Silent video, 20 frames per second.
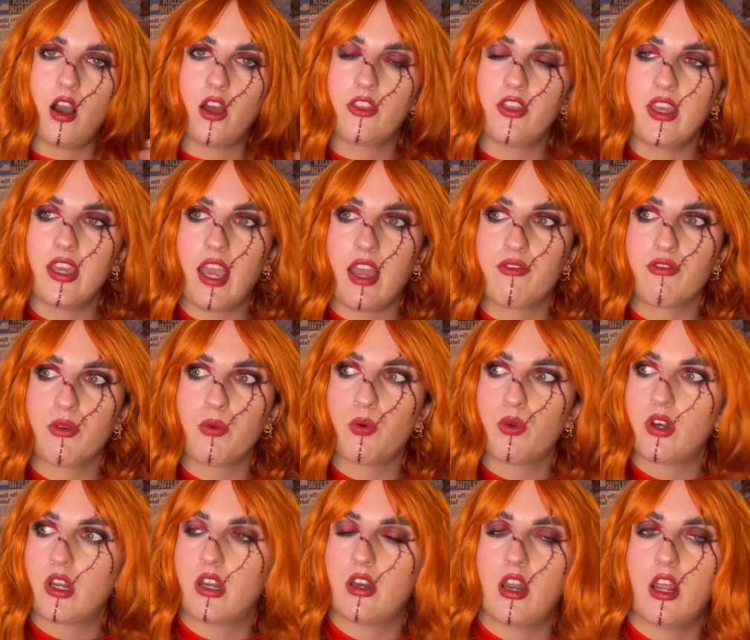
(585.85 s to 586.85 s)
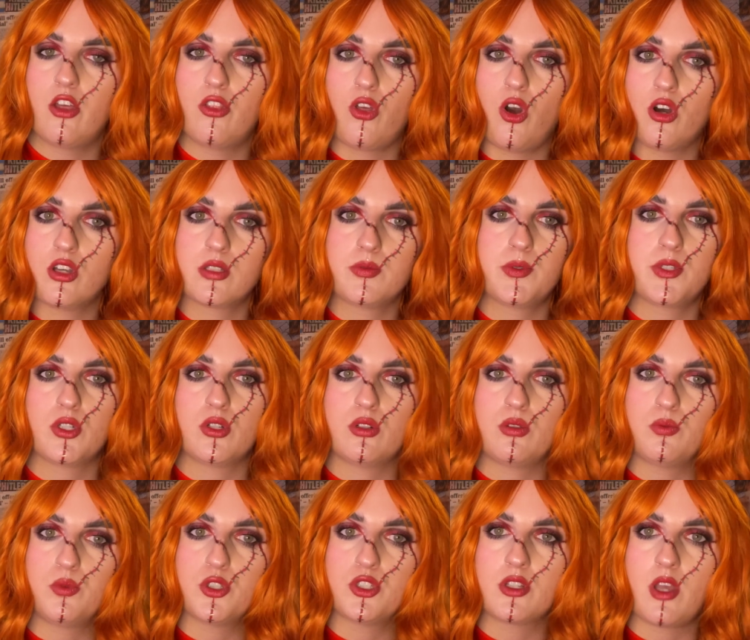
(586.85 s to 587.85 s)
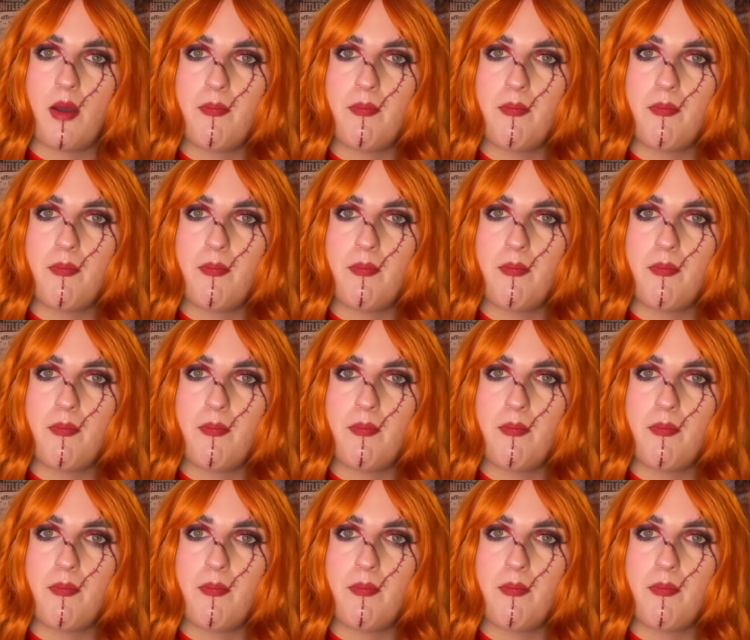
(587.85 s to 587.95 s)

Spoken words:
I think everyone at the hospital was